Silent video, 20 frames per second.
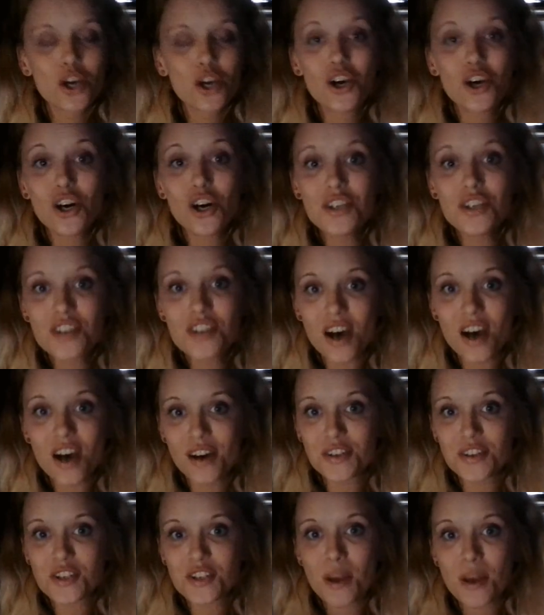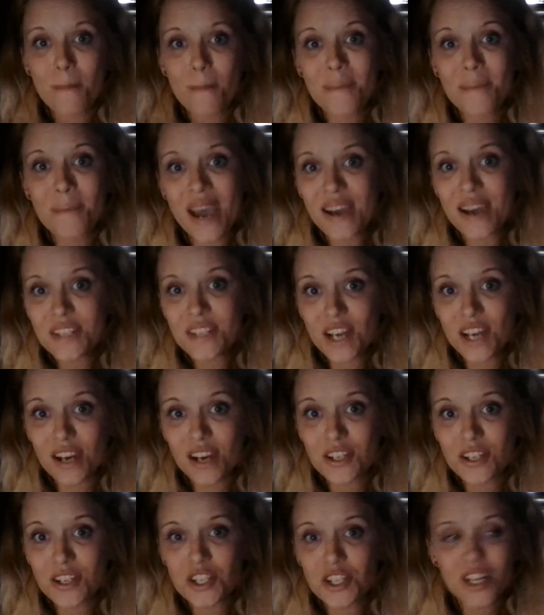Good touch, bad
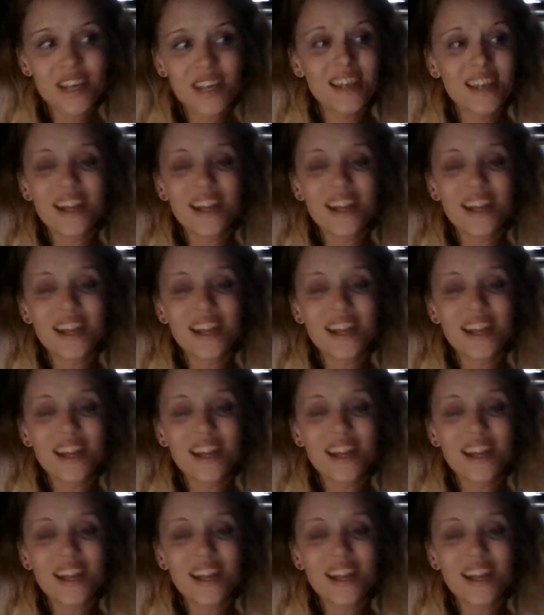touch.